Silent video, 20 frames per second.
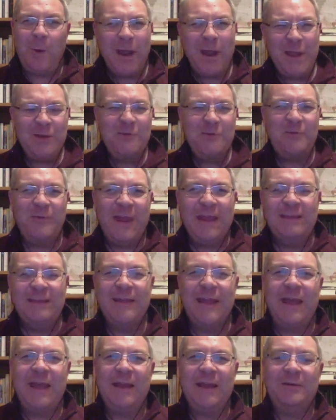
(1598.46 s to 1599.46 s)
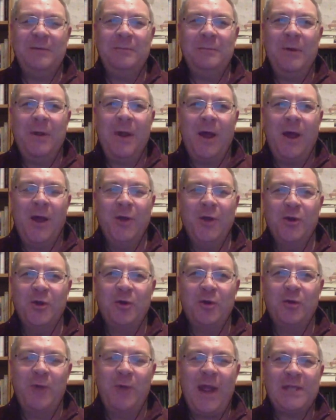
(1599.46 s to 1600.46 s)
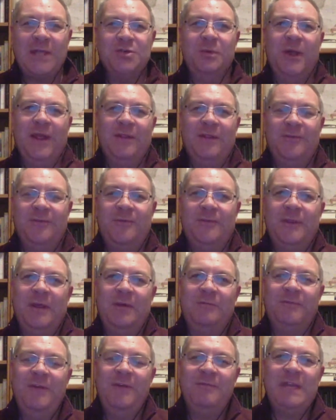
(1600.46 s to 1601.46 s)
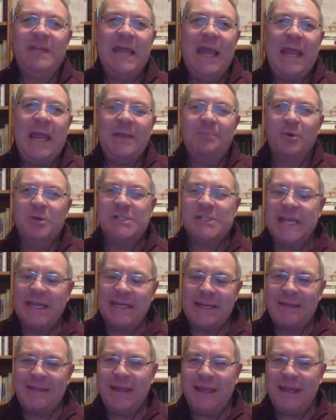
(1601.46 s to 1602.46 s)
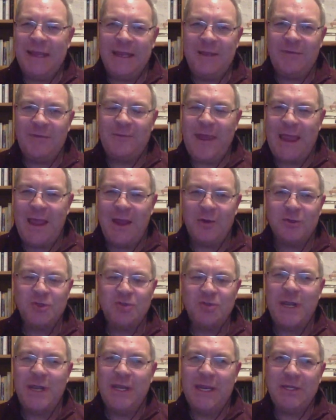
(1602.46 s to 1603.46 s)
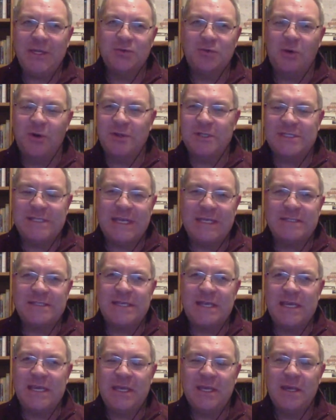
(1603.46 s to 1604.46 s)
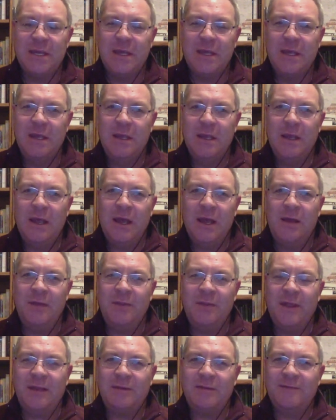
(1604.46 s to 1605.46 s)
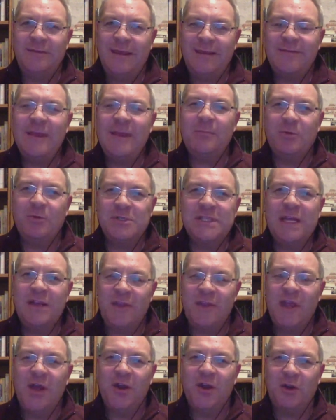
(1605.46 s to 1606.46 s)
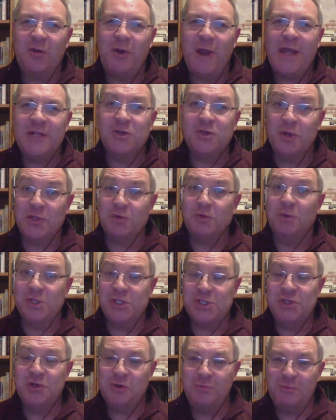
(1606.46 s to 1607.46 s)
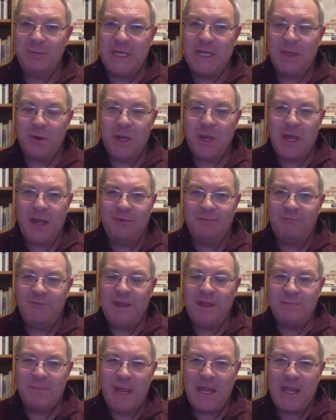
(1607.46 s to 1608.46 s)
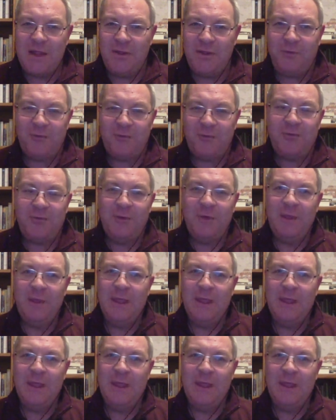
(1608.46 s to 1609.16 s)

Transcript: Why do you think that undergraduates, they're 58%, I think it is now, trending towards 60, that 60% of the undergraduates will soon be females